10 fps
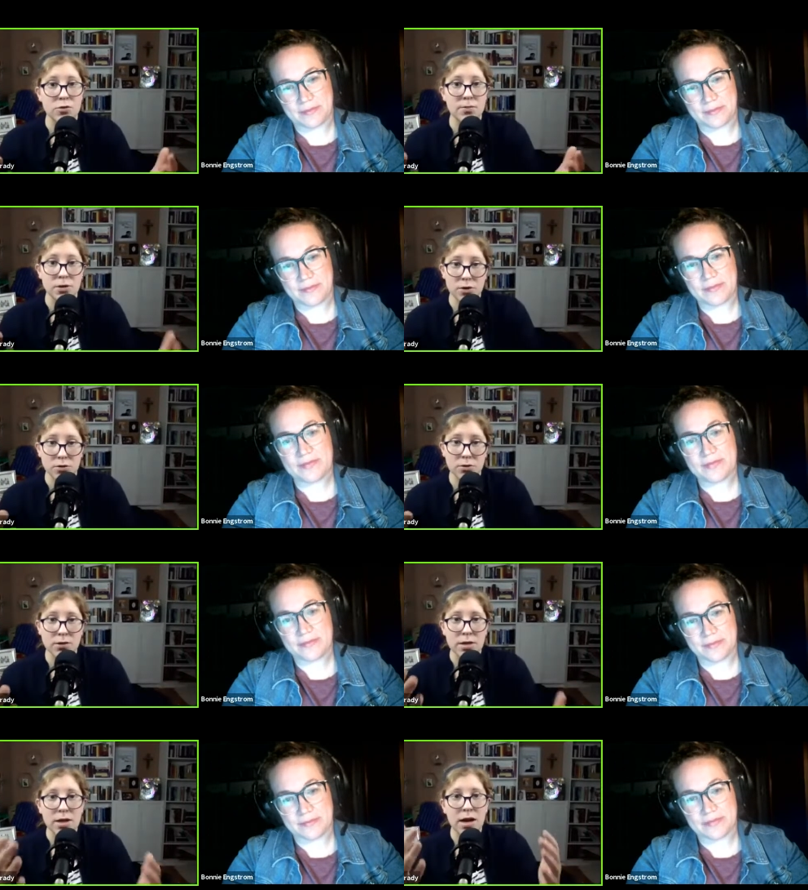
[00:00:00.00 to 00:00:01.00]
Speaker 1: to a
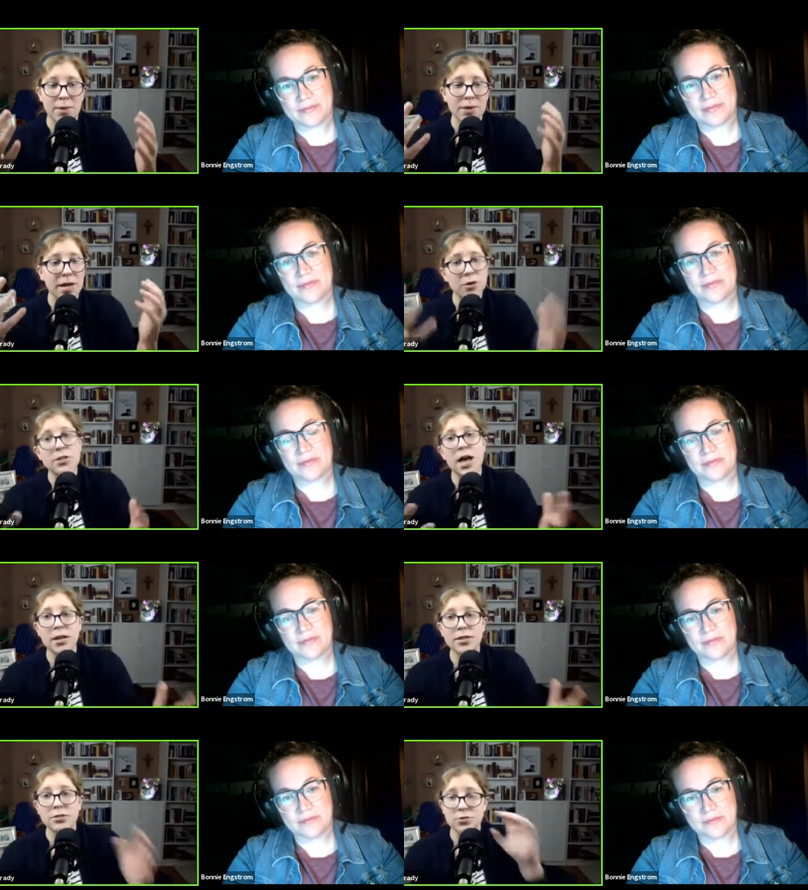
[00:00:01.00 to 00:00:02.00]
miracle um, can you
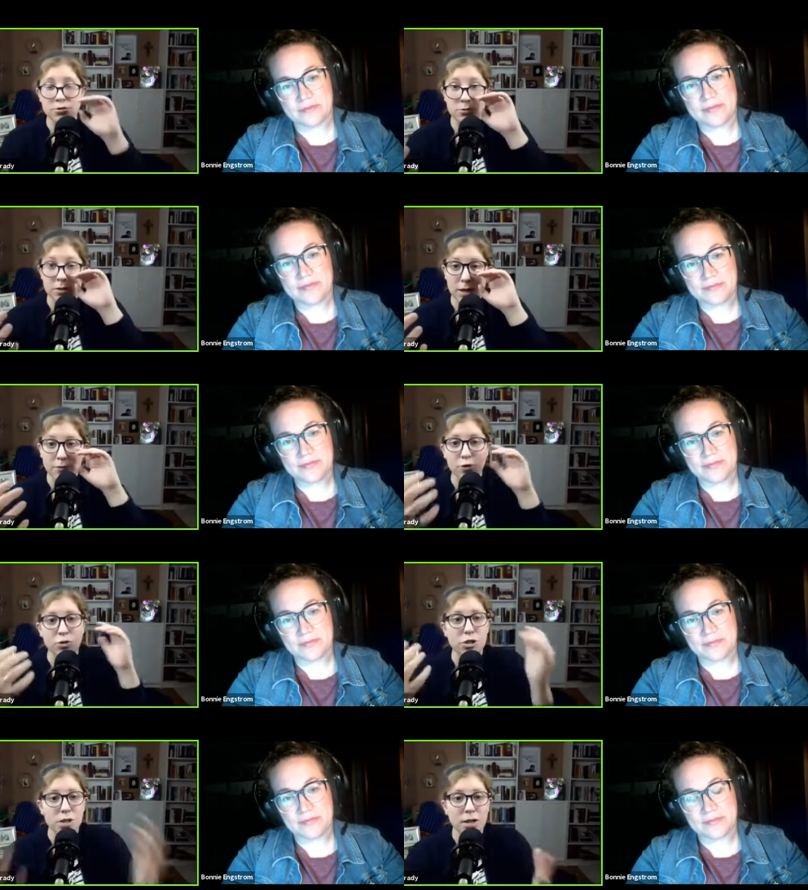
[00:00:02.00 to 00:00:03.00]
tell us the story of
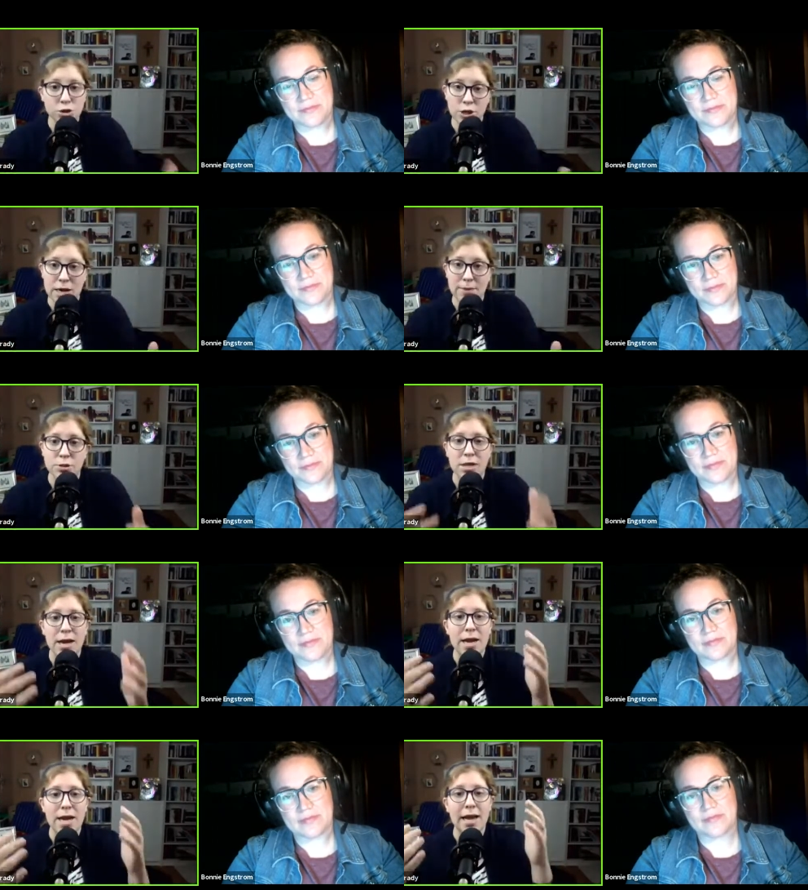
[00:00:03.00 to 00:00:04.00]
your son james
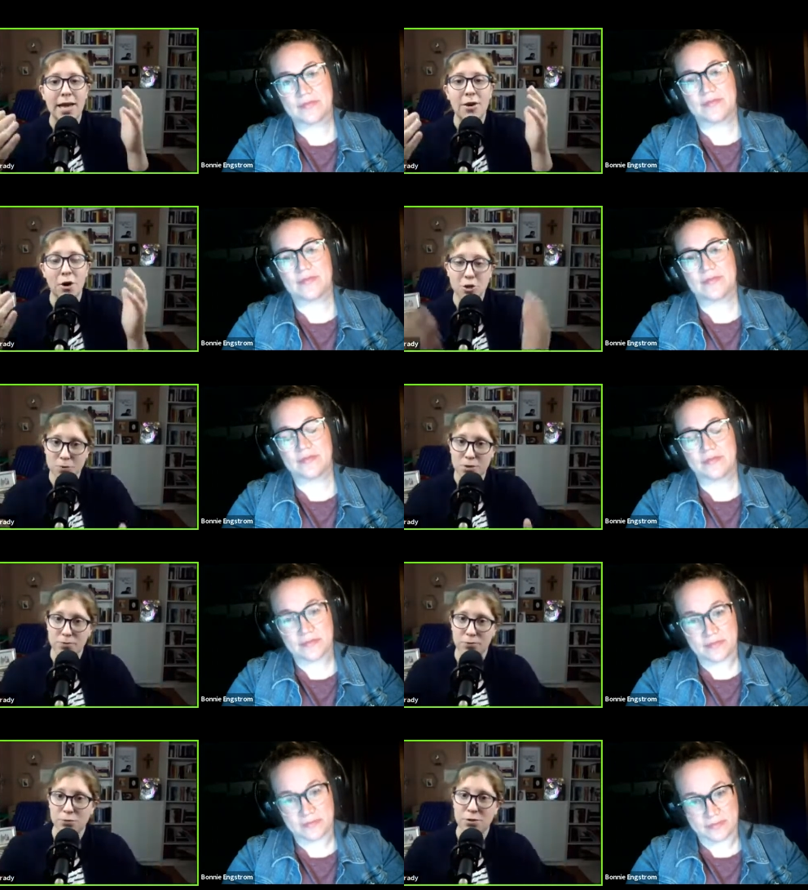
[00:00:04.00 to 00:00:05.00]
and
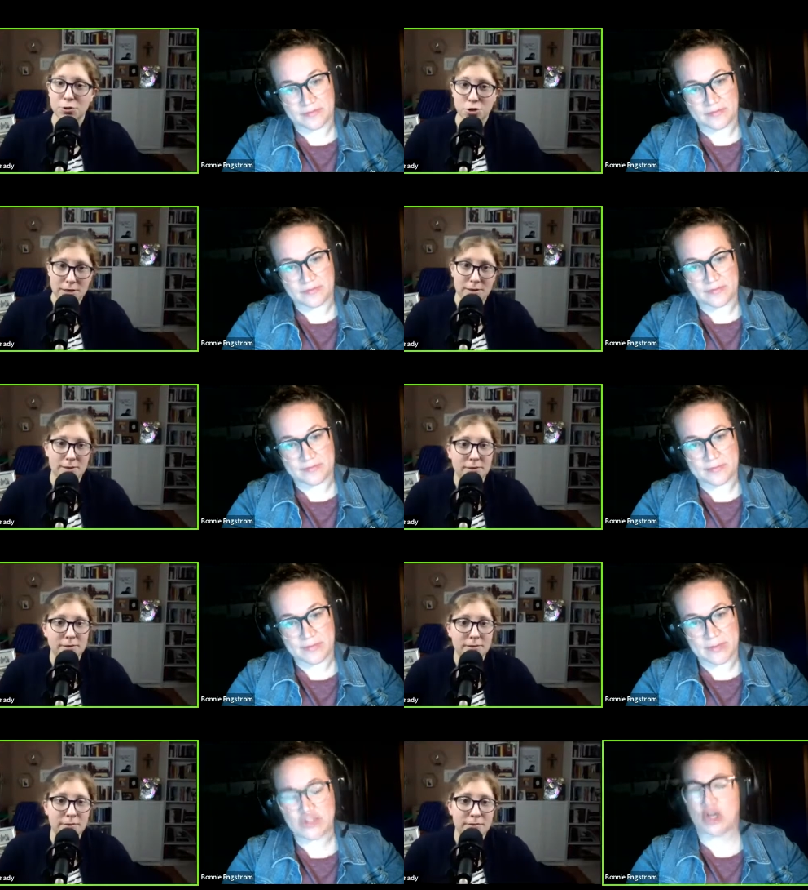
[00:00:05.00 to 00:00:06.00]
archbishop fulton sheen
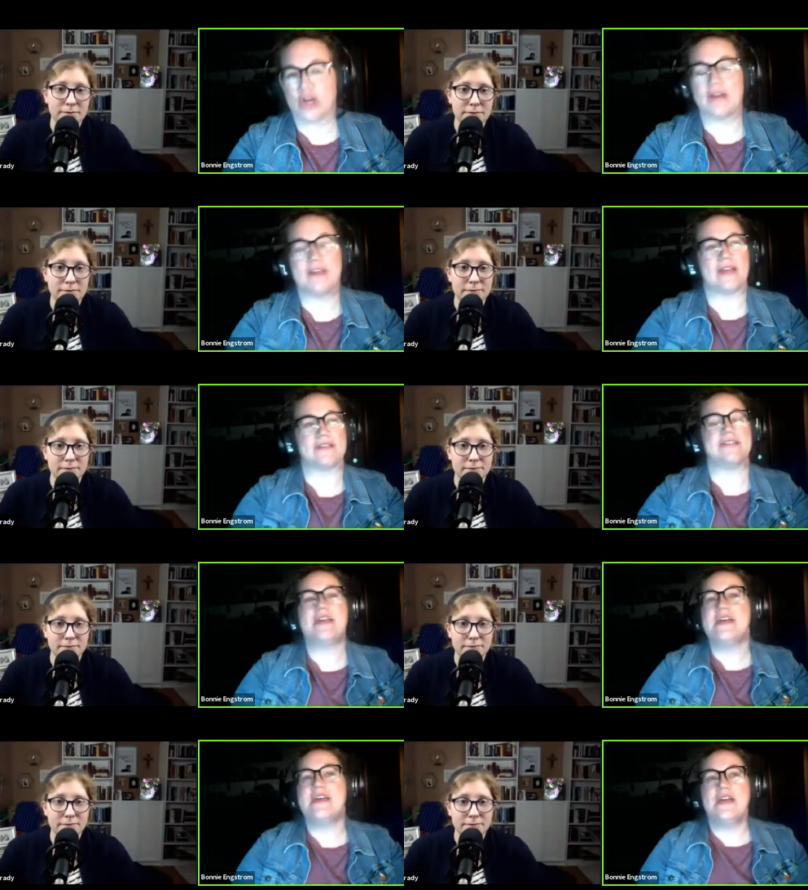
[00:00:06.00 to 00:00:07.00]
Speaker 2: sure yes
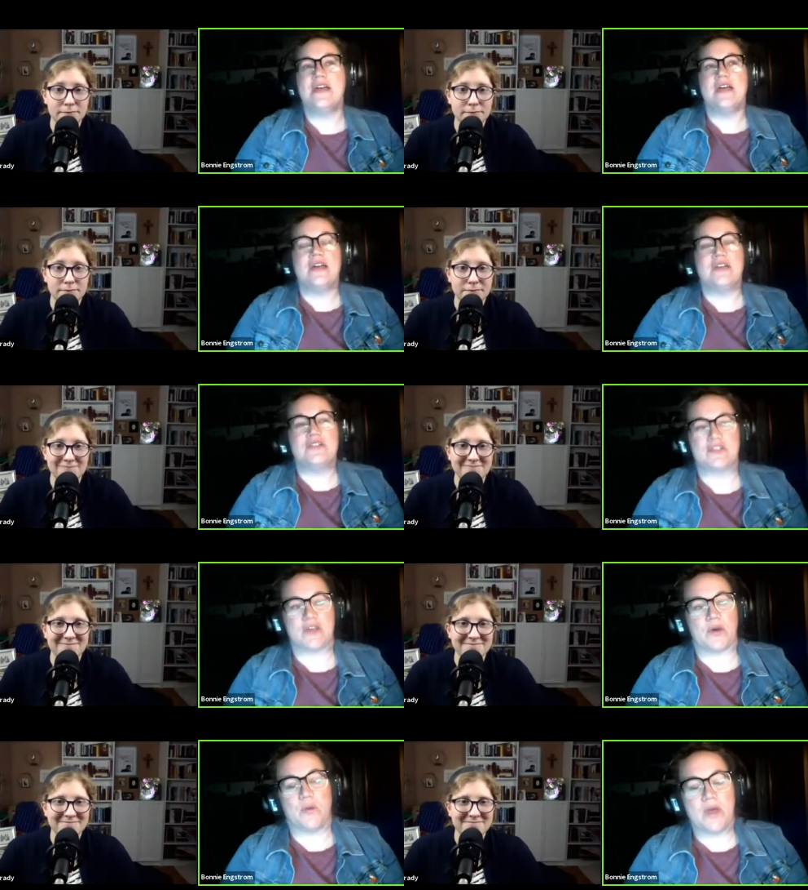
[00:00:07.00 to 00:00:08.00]

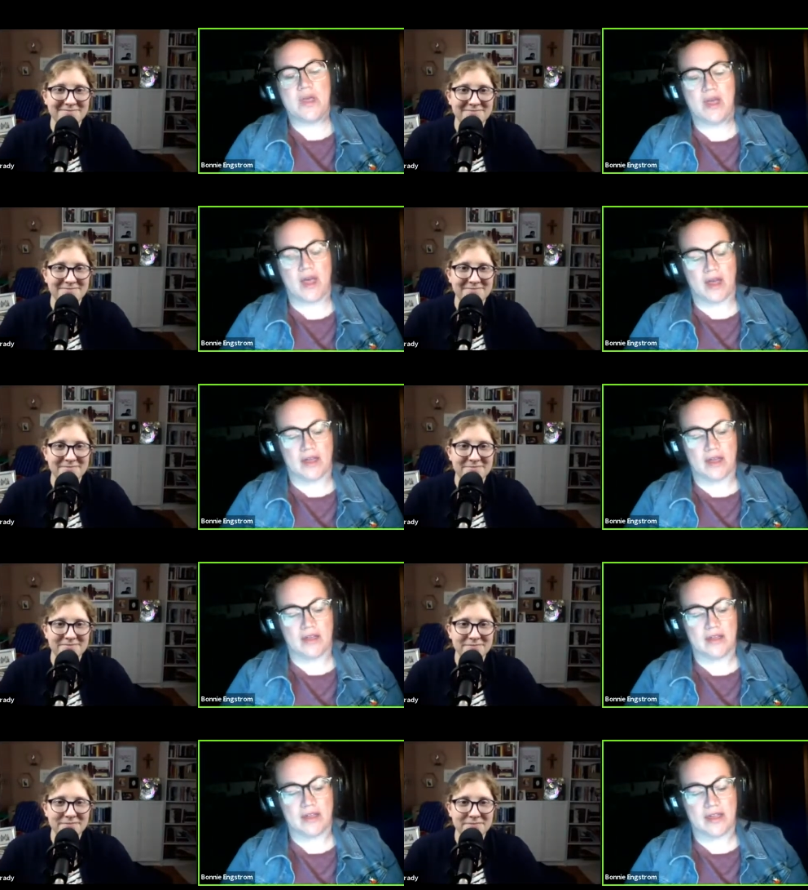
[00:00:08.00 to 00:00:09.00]
so
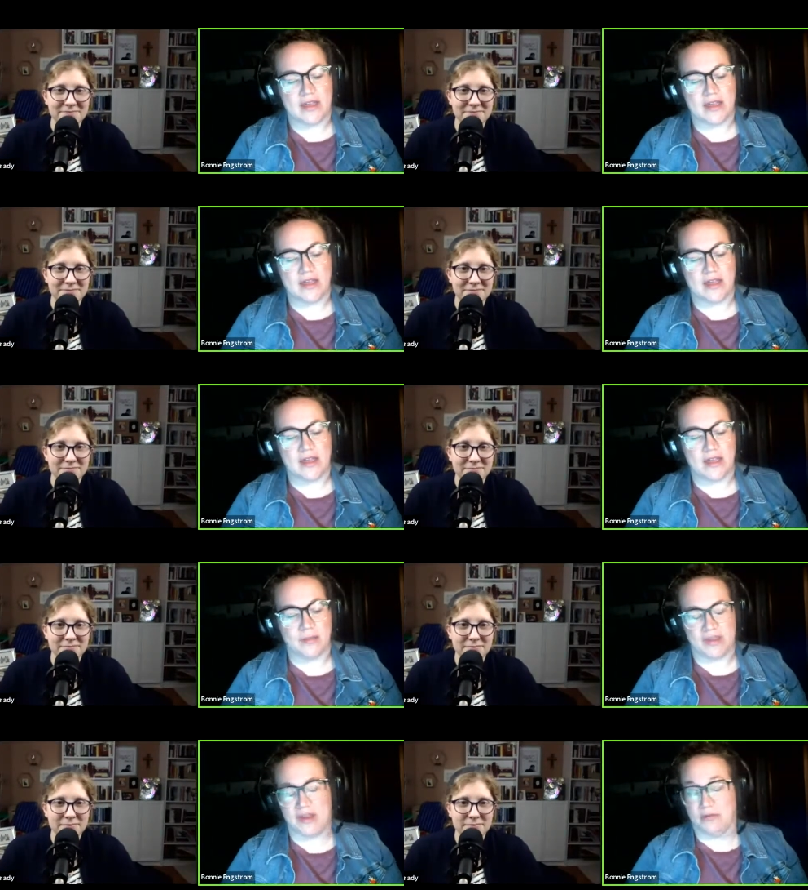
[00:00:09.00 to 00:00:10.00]
uh,
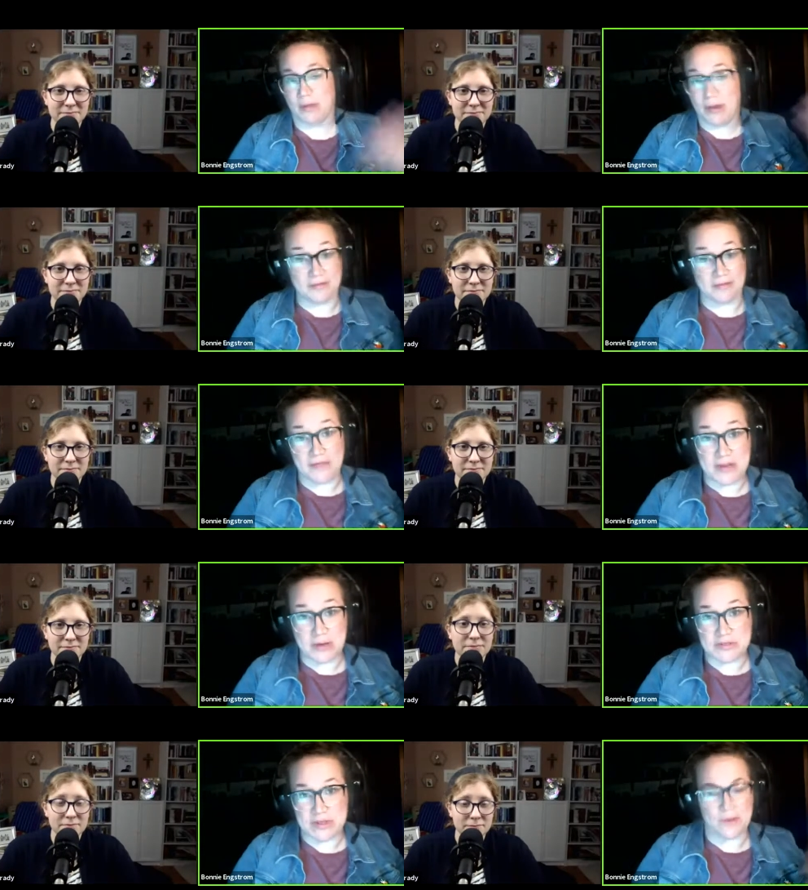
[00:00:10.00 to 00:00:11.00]
uh, you know, about 11
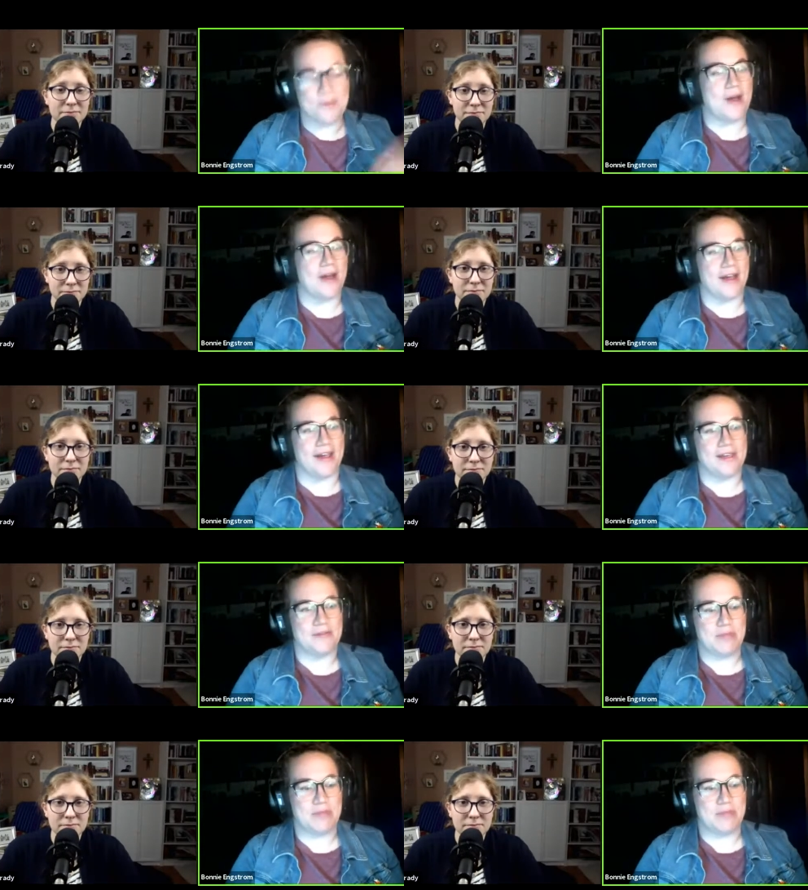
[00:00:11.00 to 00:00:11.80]
years ago, I